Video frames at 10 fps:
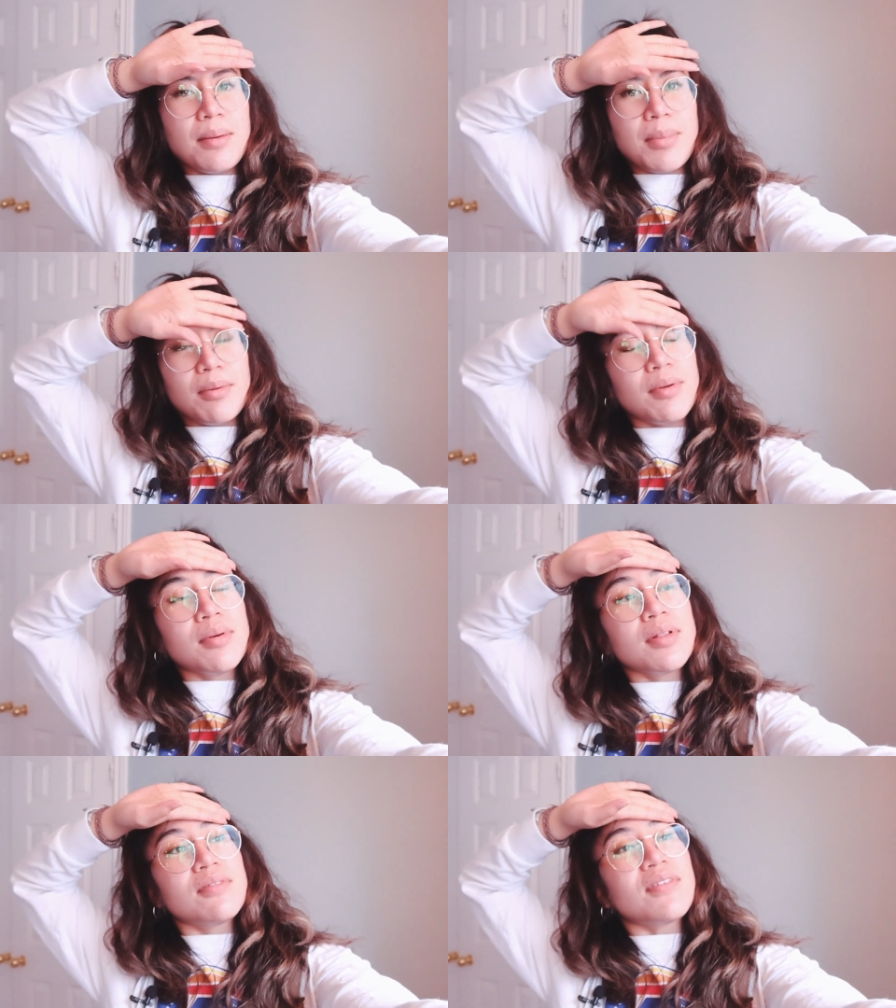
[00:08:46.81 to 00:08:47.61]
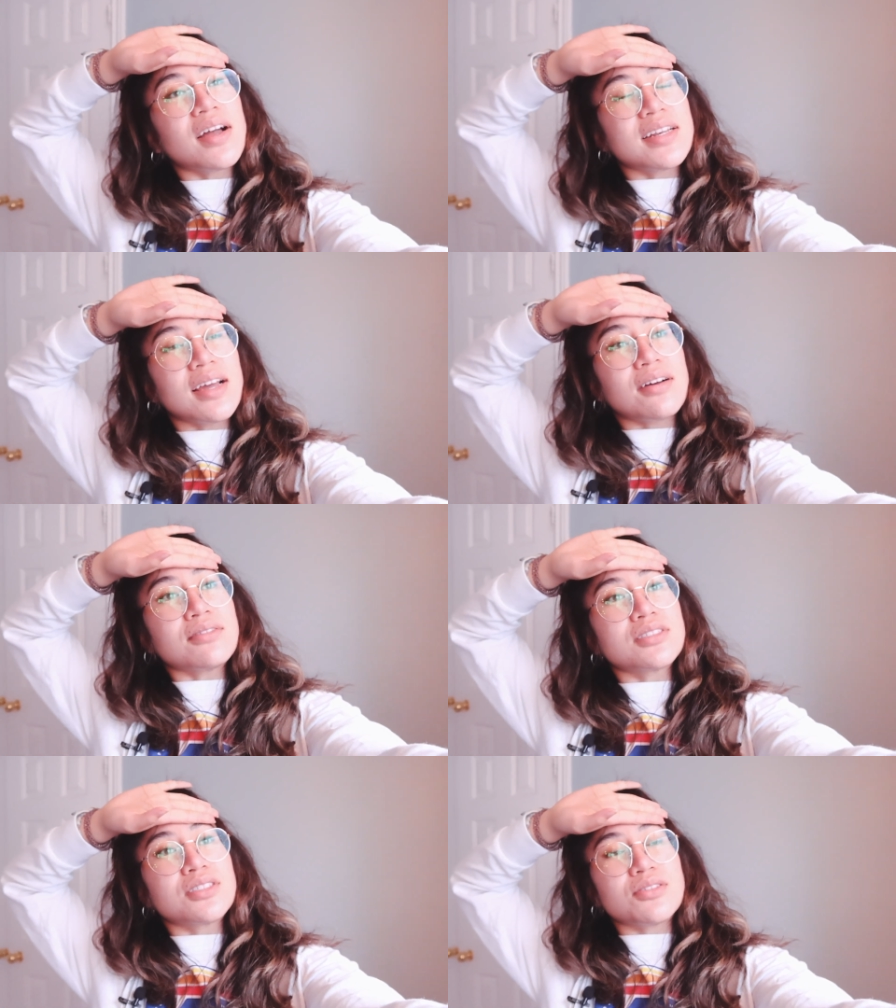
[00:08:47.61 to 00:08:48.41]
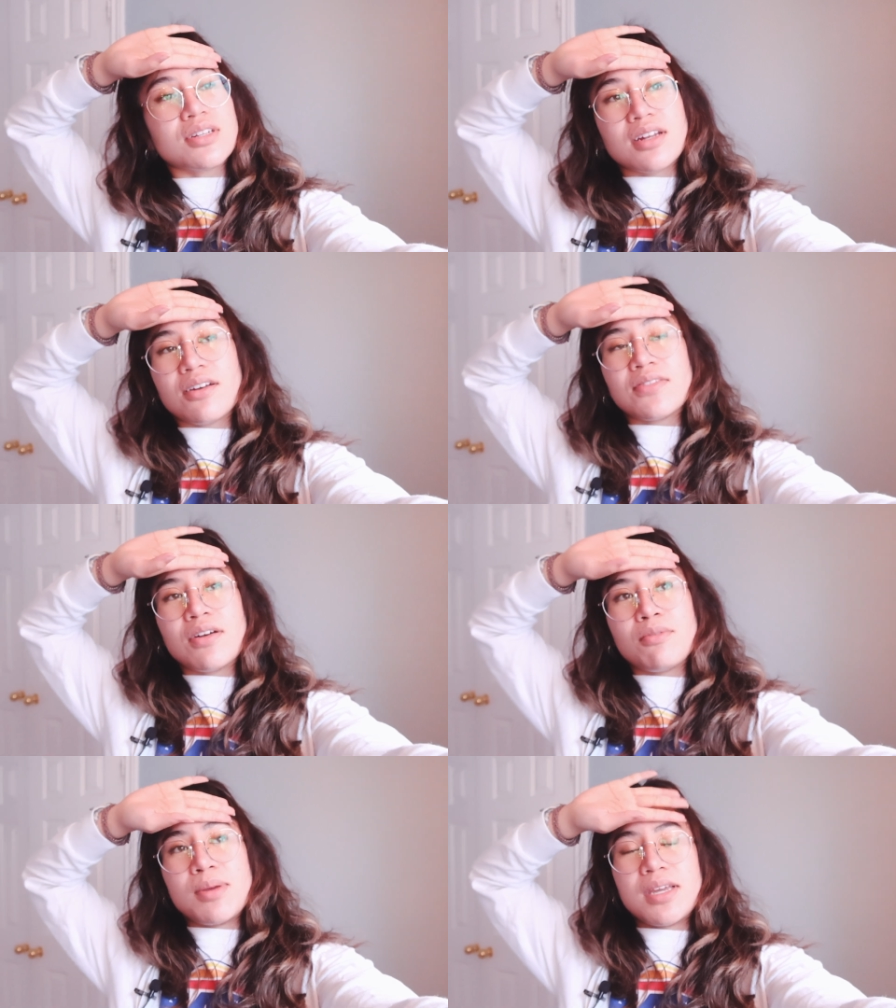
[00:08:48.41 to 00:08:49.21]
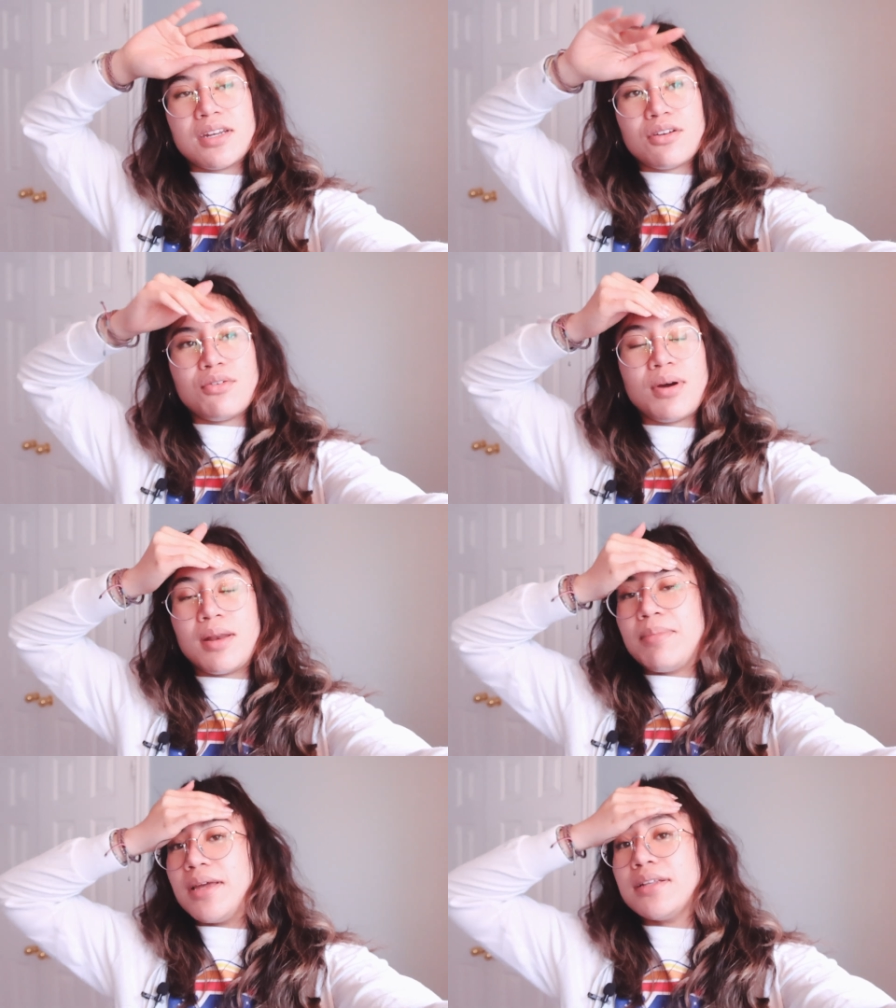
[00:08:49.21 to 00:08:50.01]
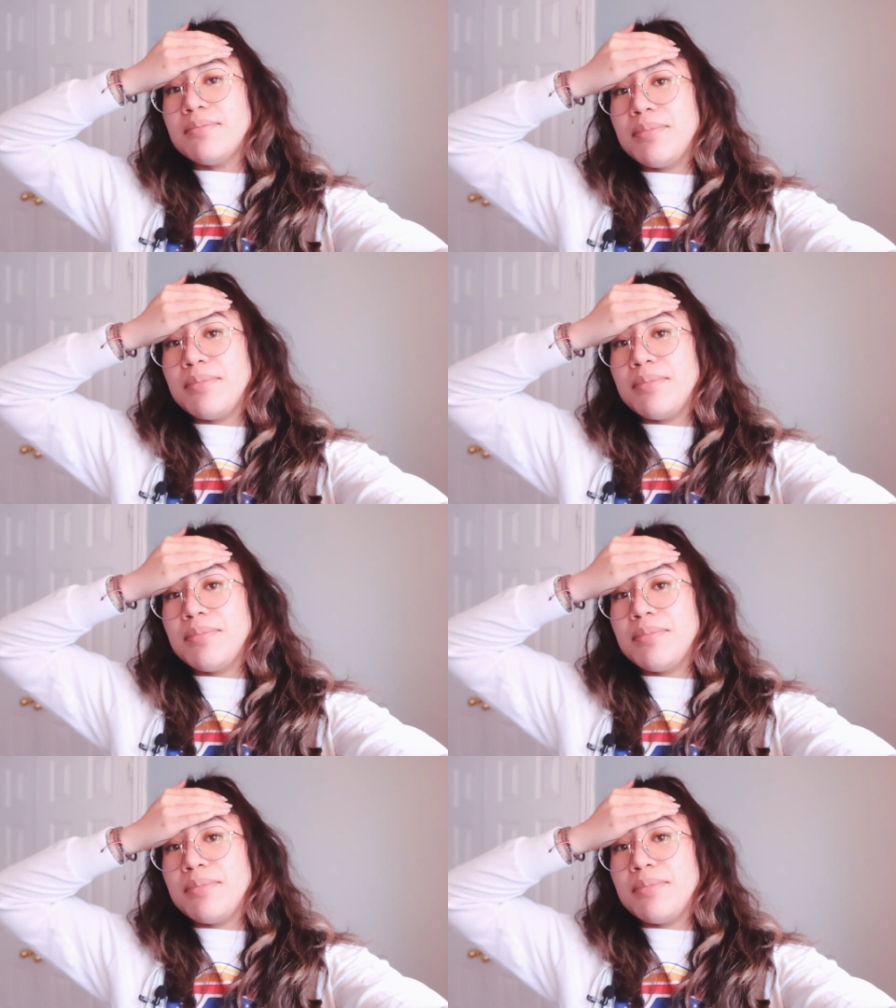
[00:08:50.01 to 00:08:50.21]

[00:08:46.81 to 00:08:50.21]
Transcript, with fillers: But we will find out soon enough. That'll be in a quite a bit.